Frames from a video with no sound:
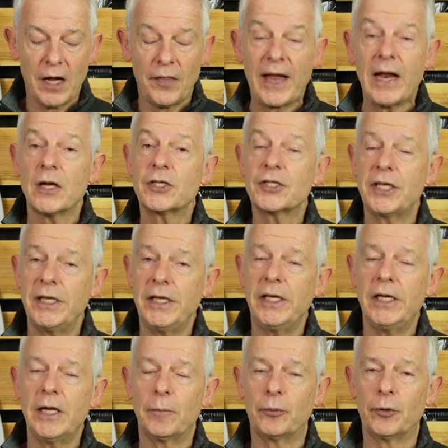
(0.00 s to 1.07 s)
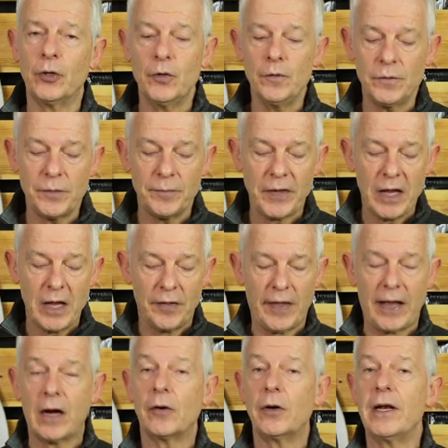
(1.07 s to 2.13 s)
They are CE approved.
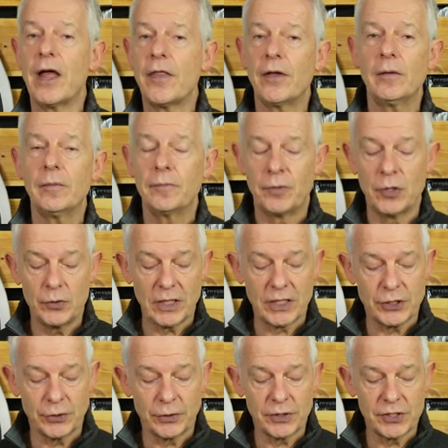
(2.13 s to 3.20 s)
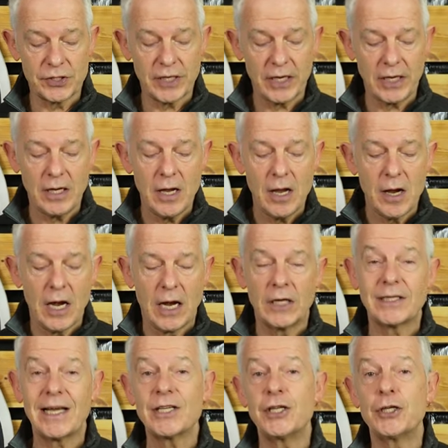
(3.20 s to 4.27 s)
They are a leather boot, as you can see.
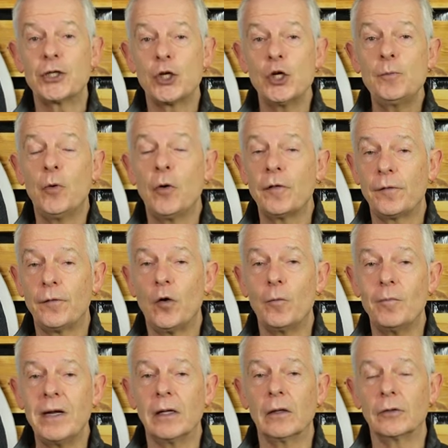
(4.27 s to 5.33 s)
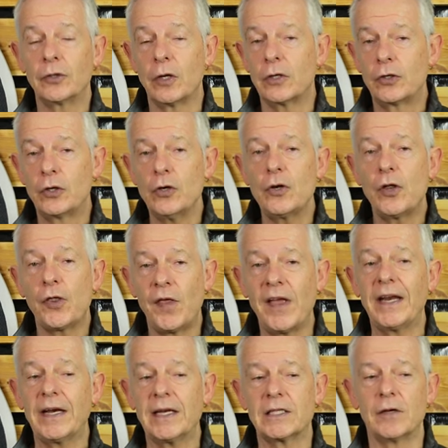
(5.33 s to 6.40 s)
It's actually 2.4 mil, so a good
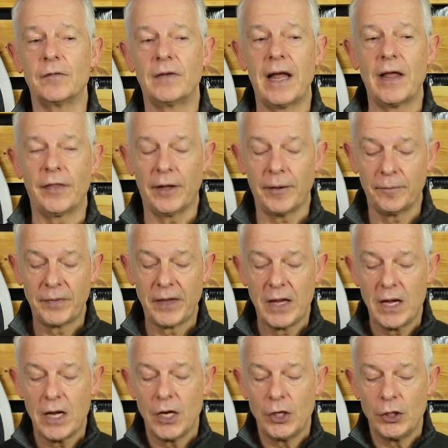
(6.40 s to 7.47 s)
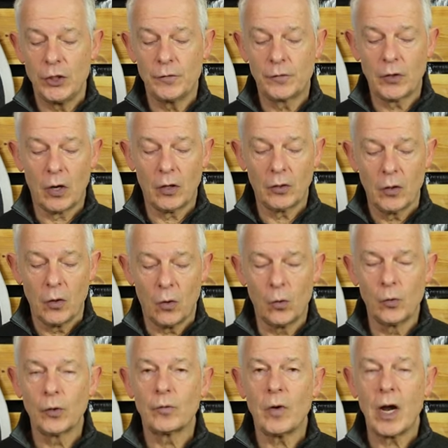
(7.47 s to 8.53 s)
thickness of leather. You've got
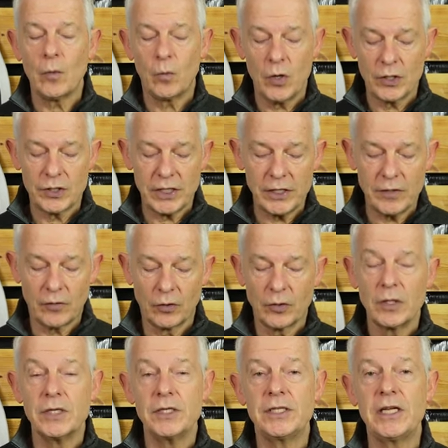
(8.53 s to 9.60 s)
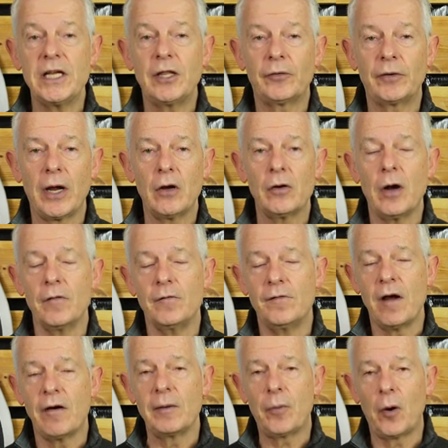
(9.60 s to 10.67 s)
all the right words here. You've got D3O, a
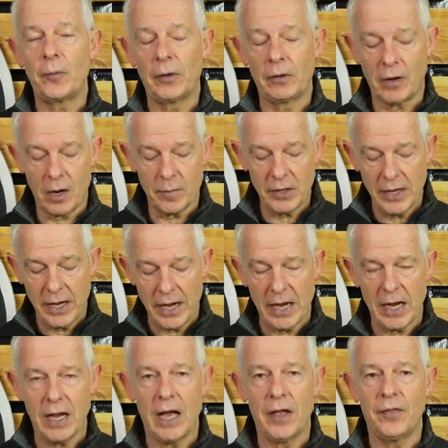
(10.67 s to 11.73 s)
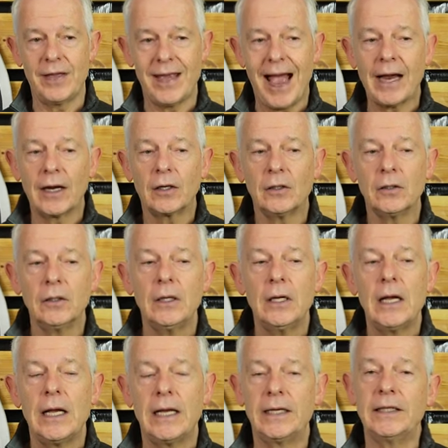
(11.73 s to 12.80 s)
very popular armor here at the ankle.
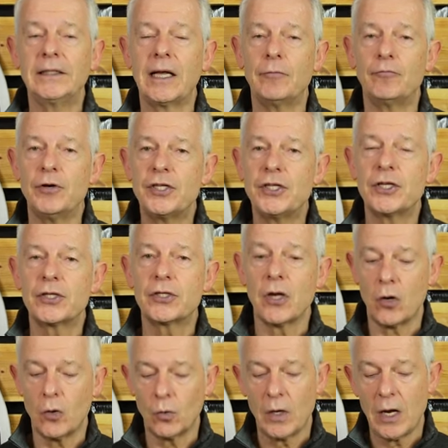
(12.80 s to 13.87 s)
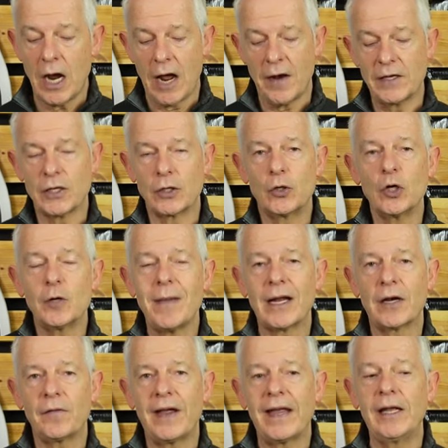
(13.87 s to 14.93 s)
It is a rigid sole, and there's a good
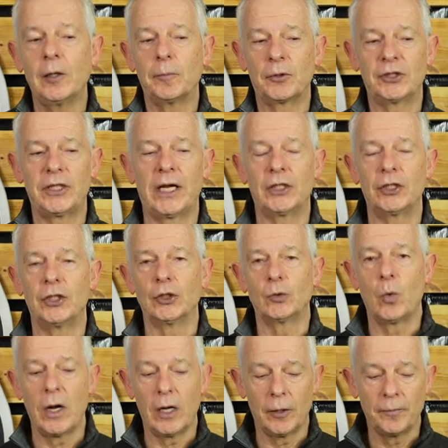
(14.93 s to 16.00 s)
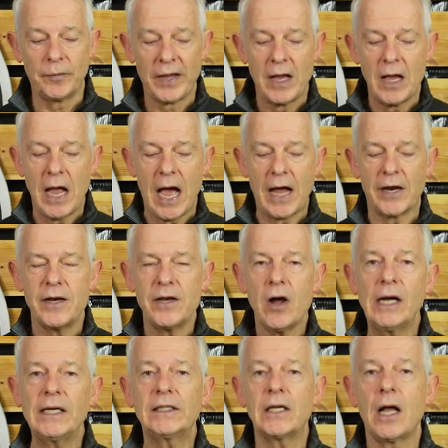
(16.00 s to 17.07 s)
amount of heel protection as well. And a
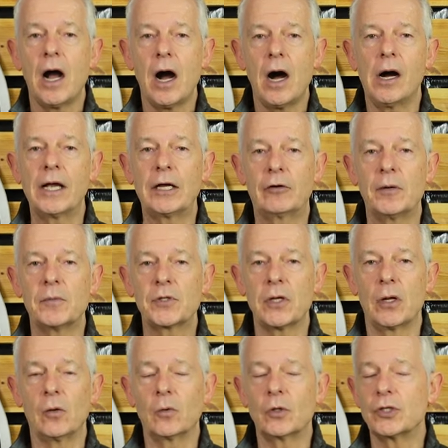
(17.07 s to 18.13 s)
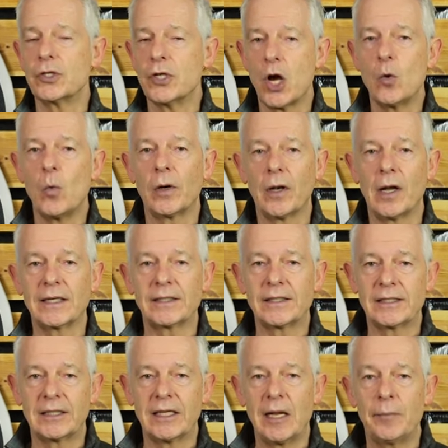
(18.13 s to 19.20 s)
nice high grip sole, because no one likes
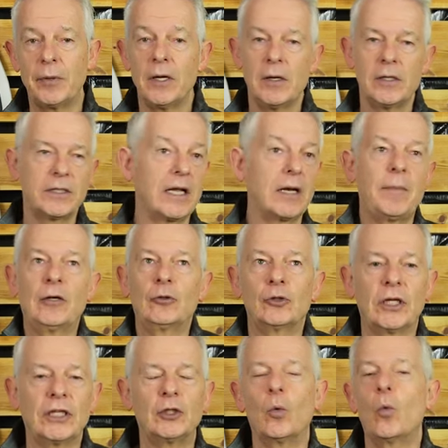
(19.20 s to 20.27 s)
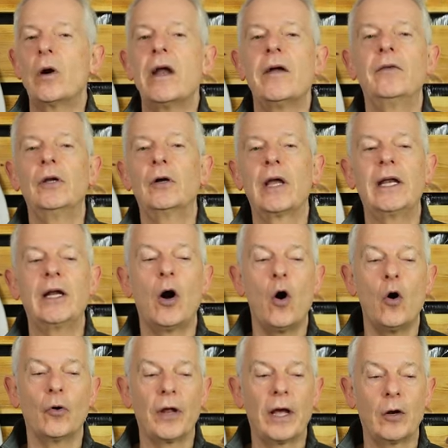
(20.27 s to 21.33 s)
to slip, say, at a petrol station, wherever you're getting
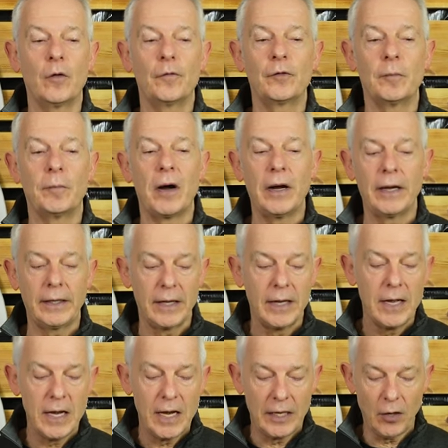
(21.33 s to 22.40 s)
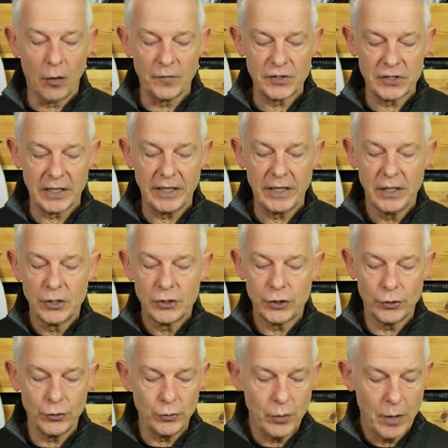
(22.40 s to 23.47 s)
on and off the bike. And obviously,
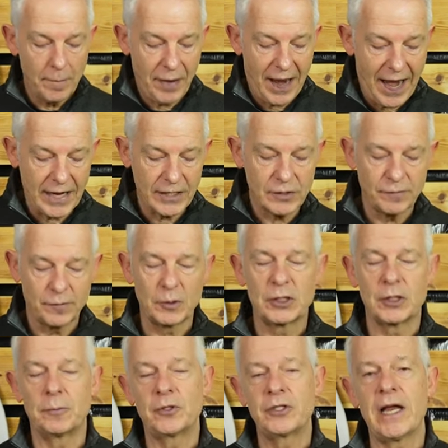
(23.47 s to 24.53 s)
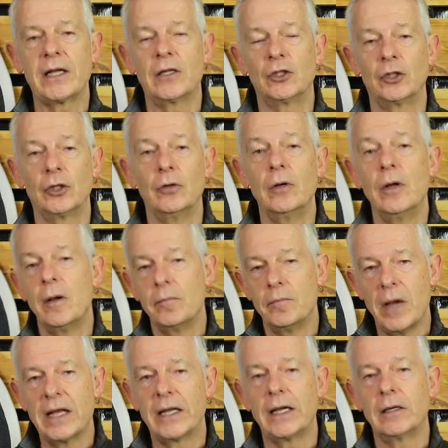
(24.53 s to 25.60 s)
two pads to protect the shoe,
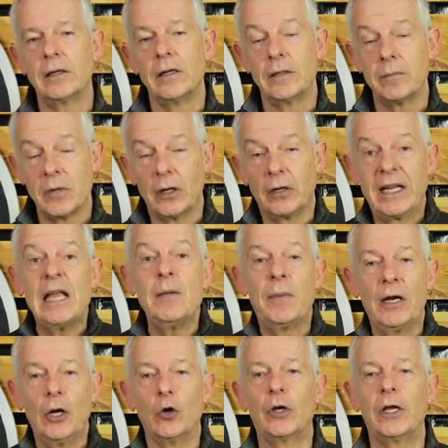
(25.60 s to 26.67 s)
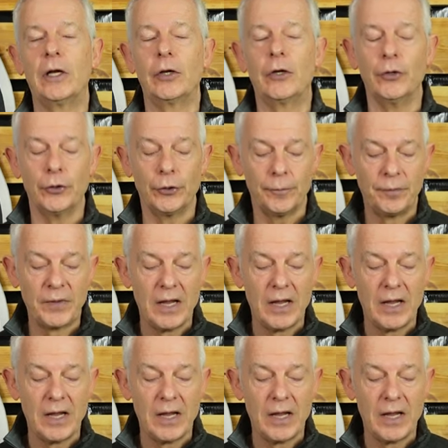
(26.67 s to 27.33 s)
make it, you know, keep it looking good.